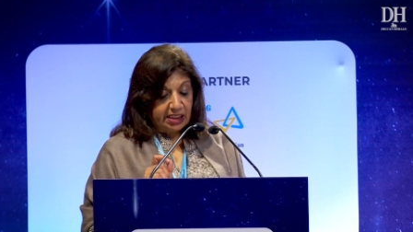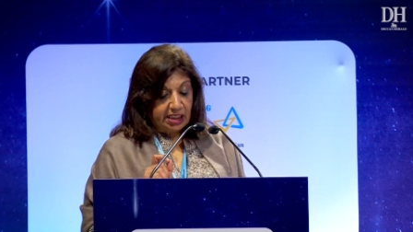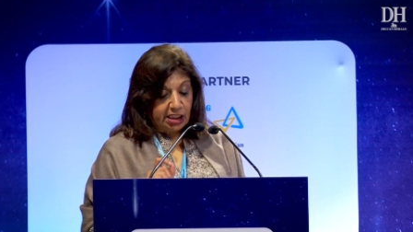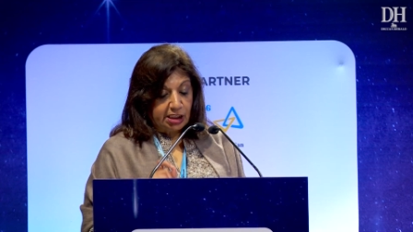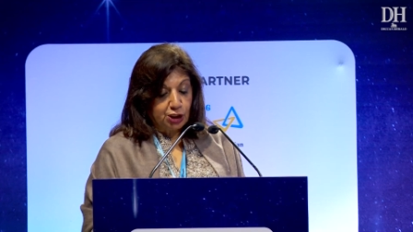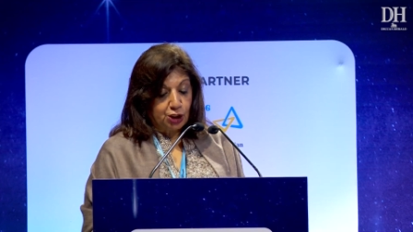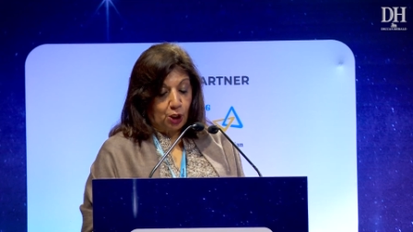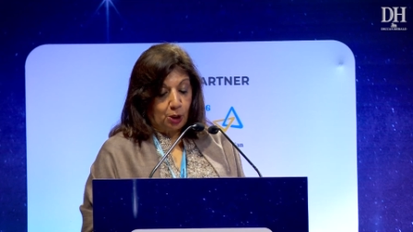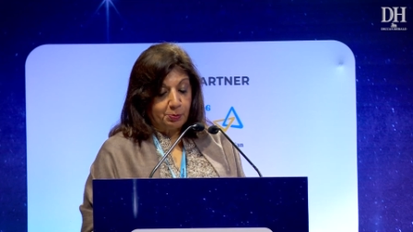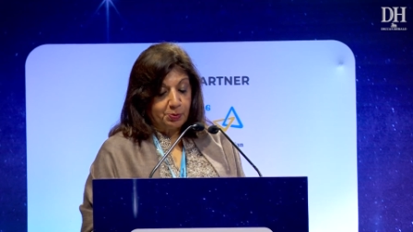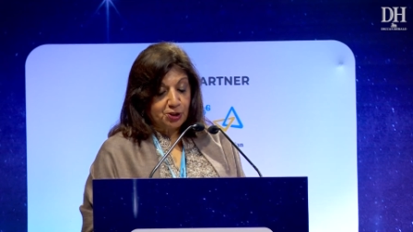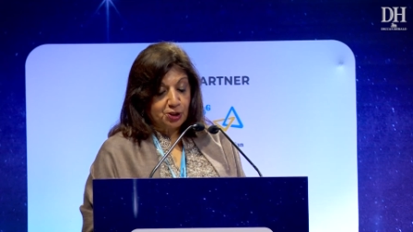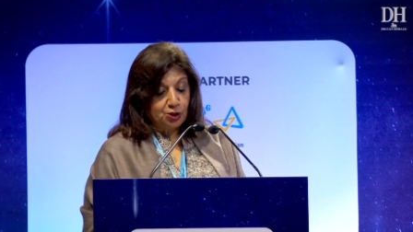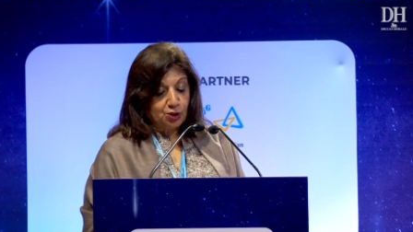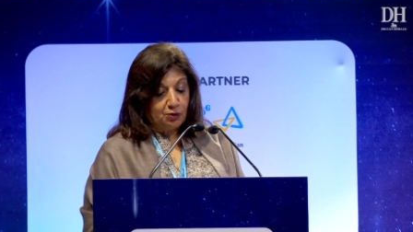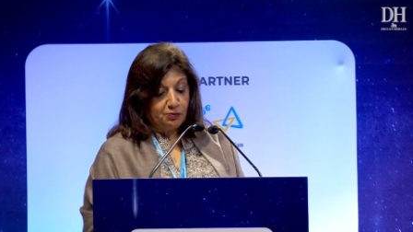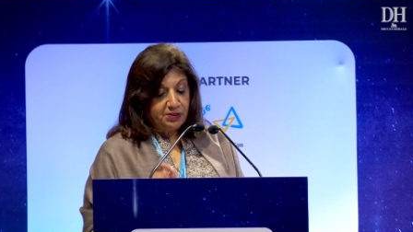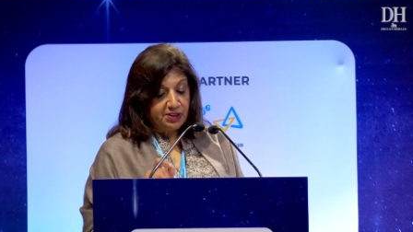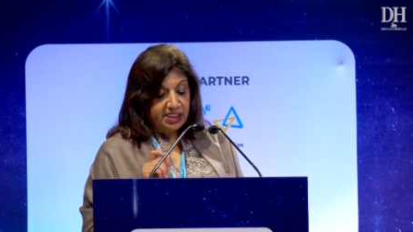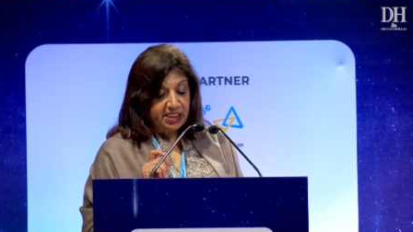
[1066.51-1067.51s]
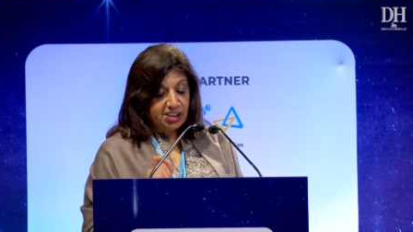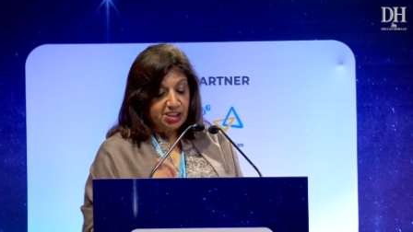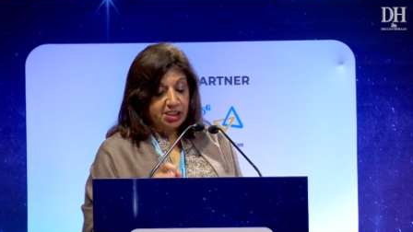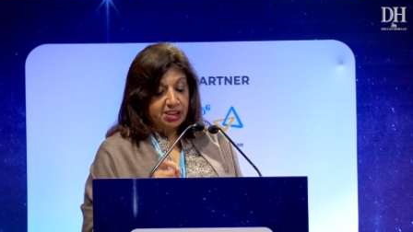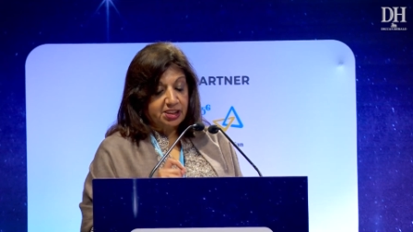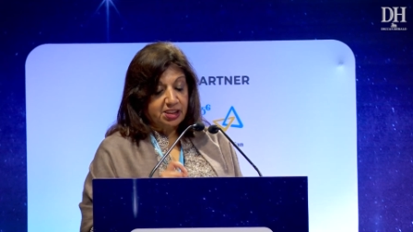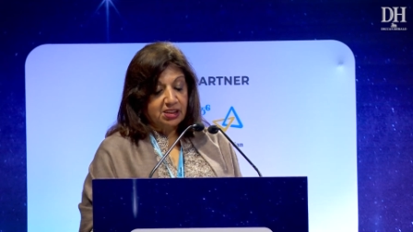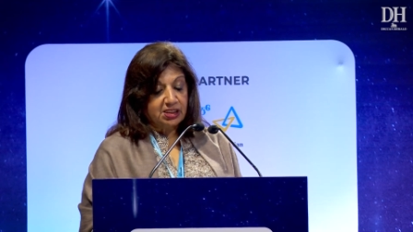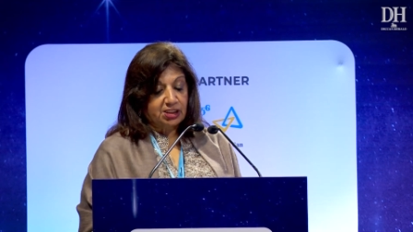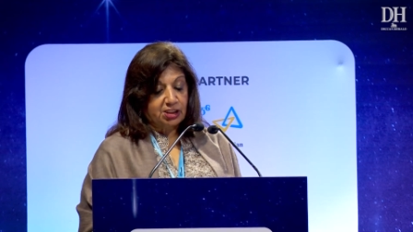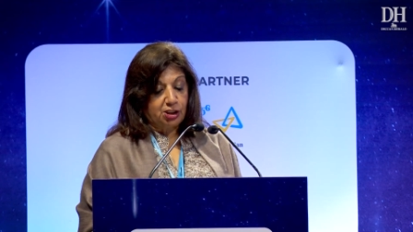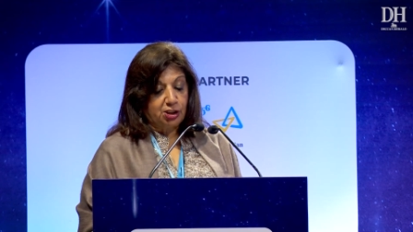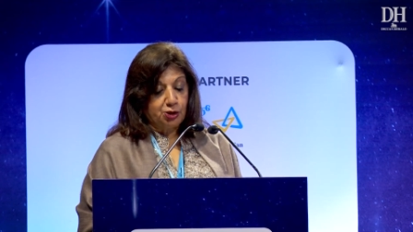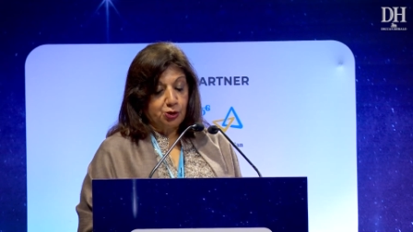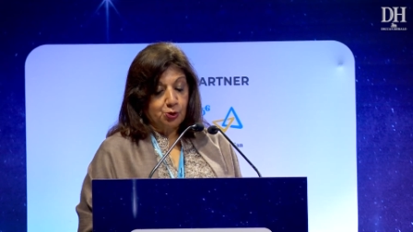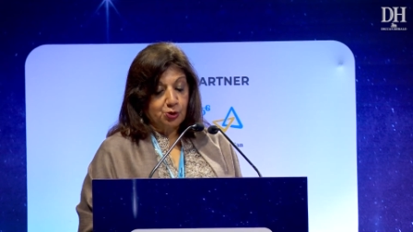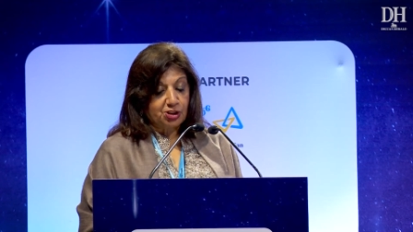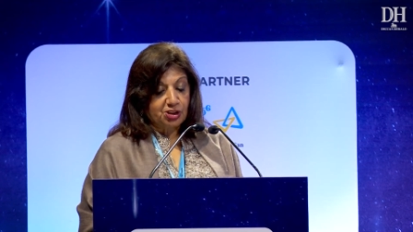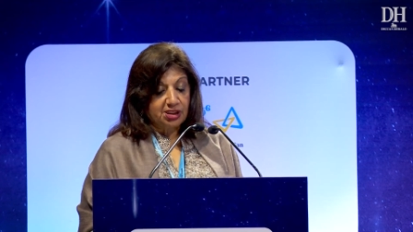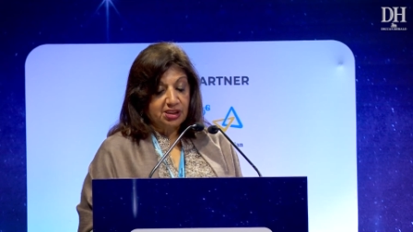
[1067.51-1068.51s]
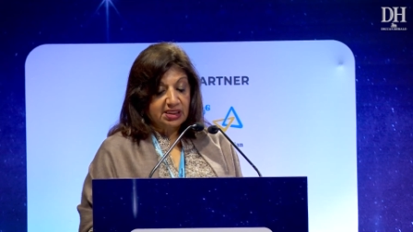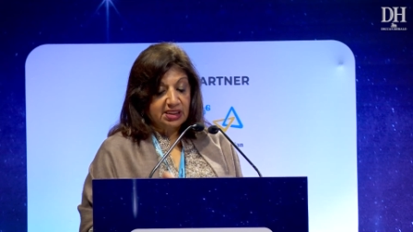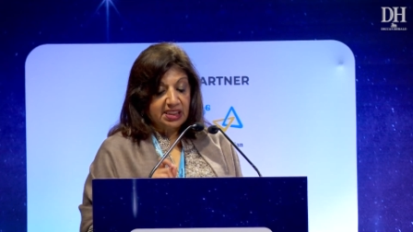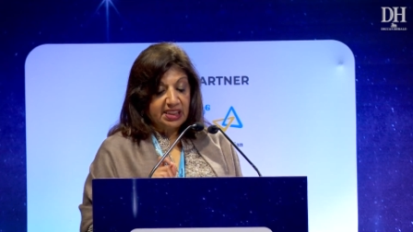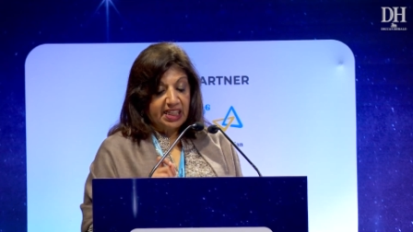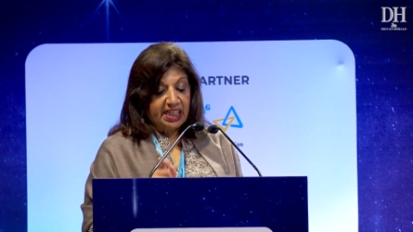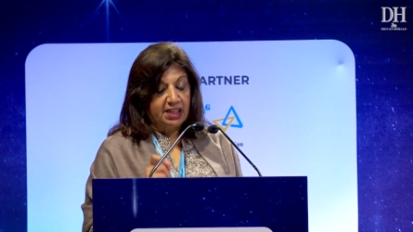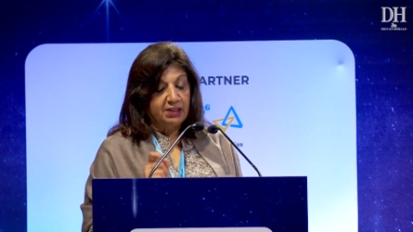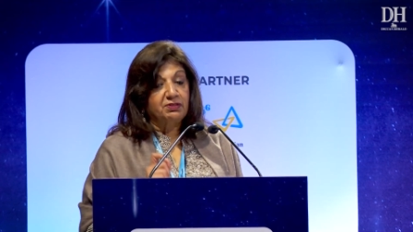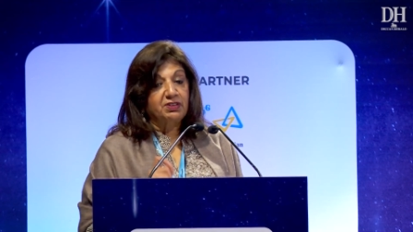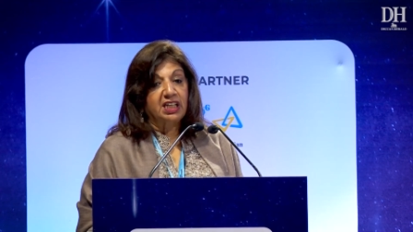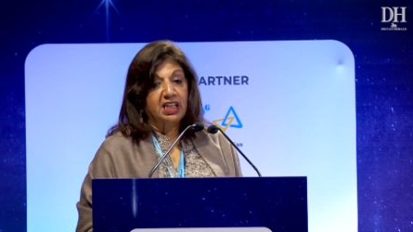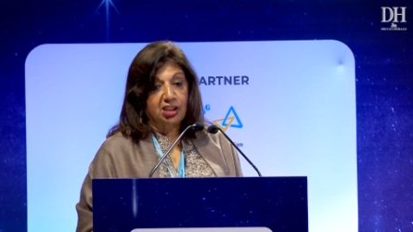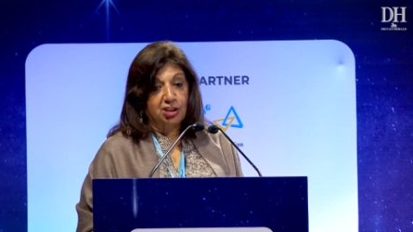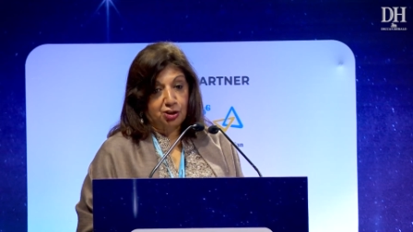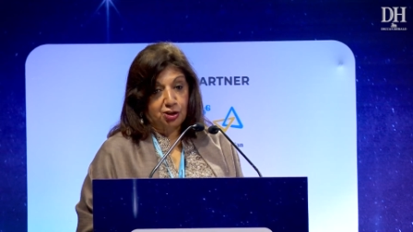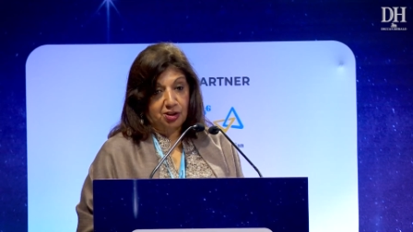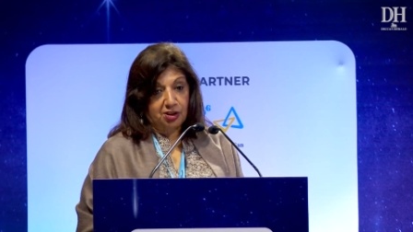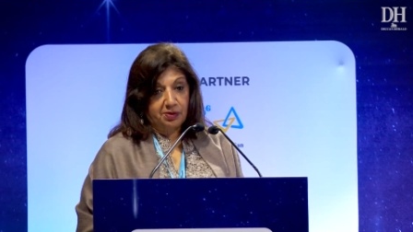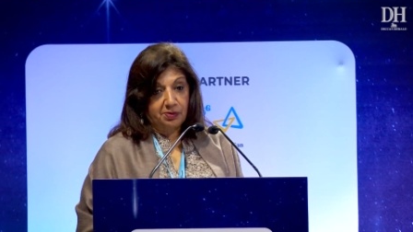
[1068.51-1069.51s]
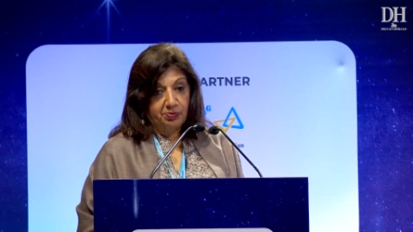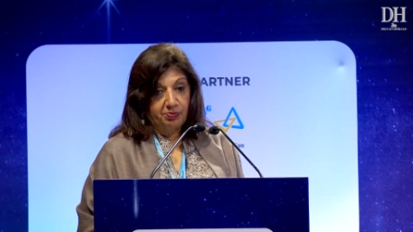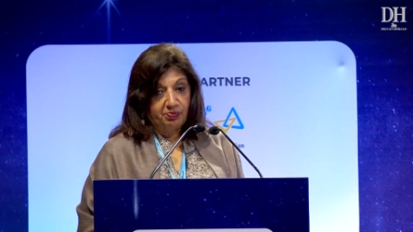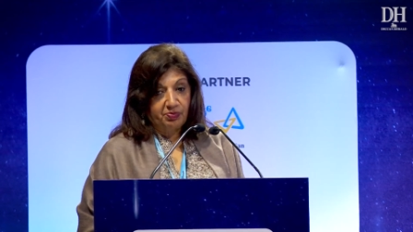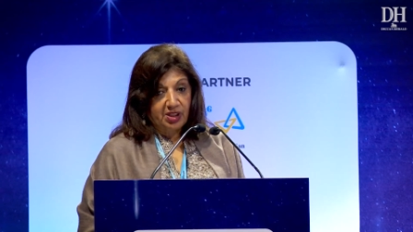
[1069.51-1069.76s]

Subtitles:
adoption of digital solutions in aviation.